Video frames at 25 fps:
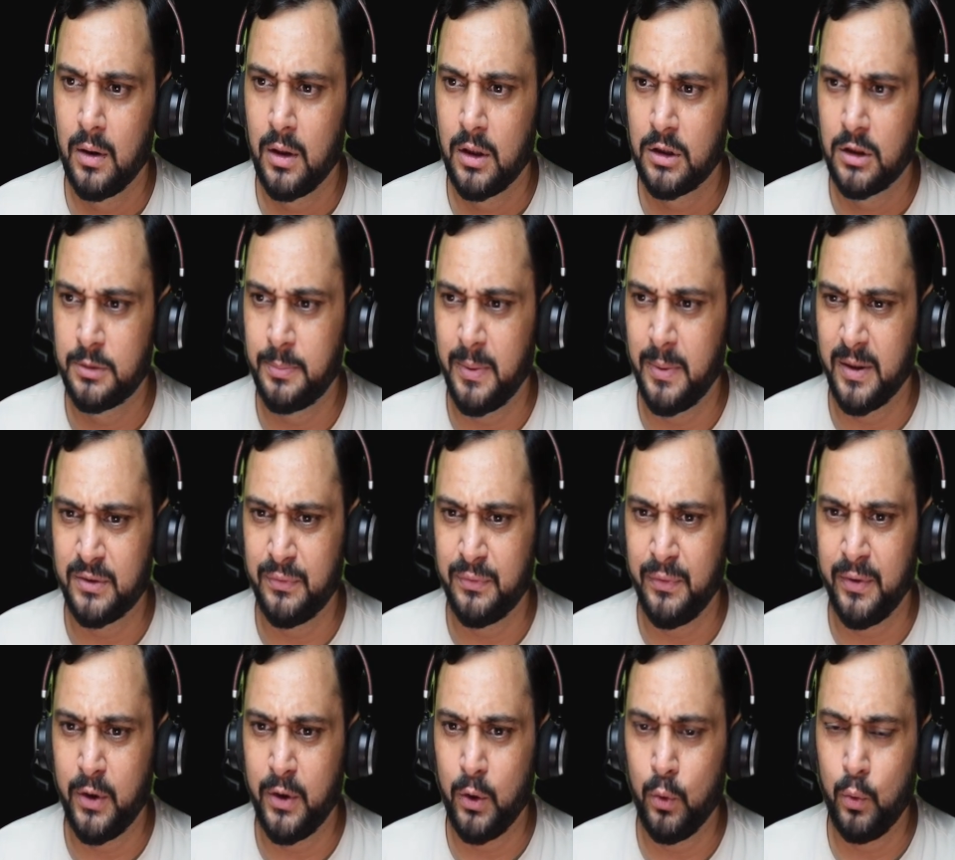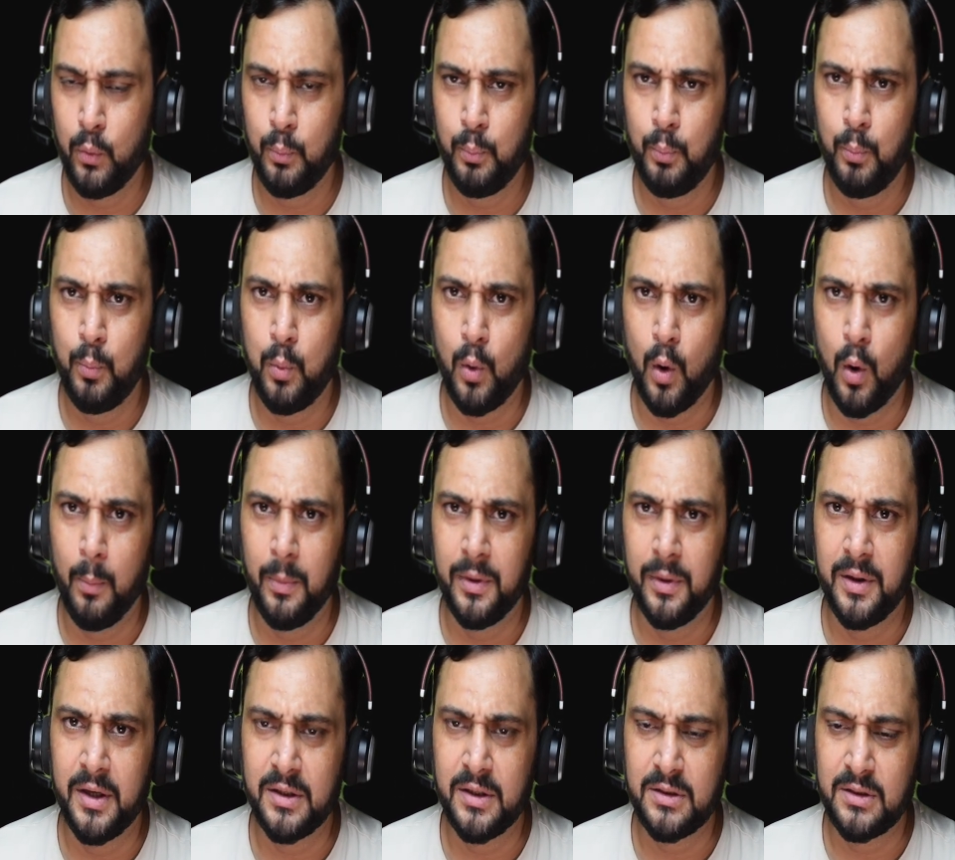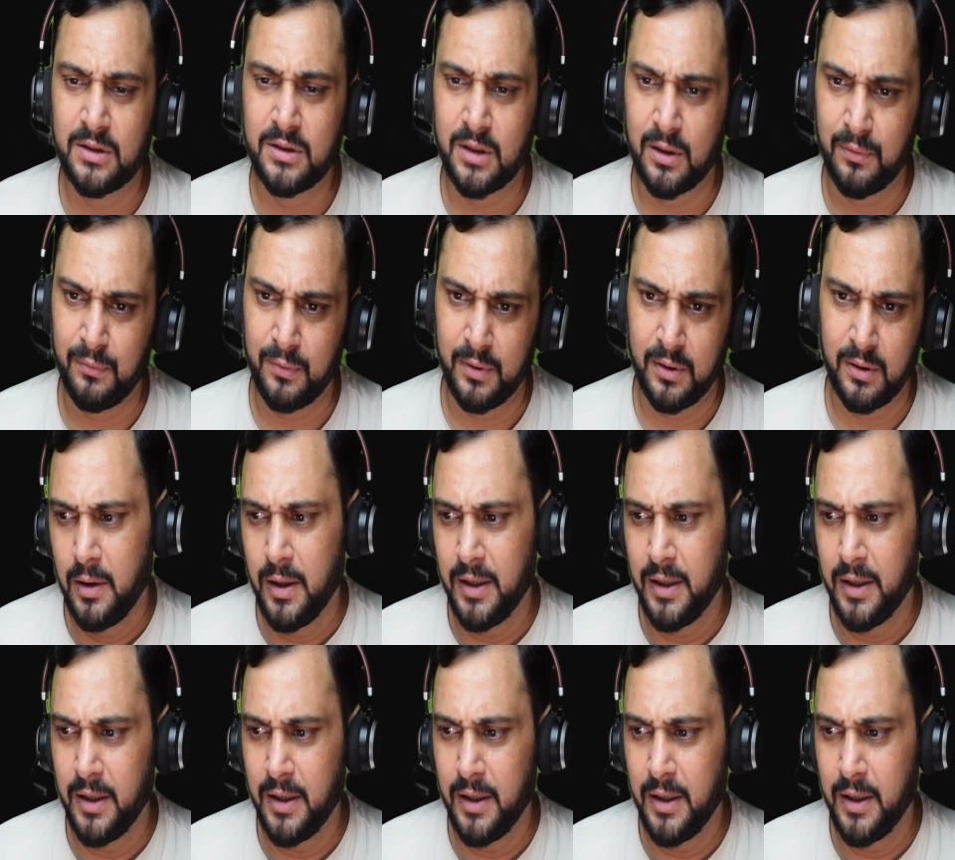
specific to Prometheus server.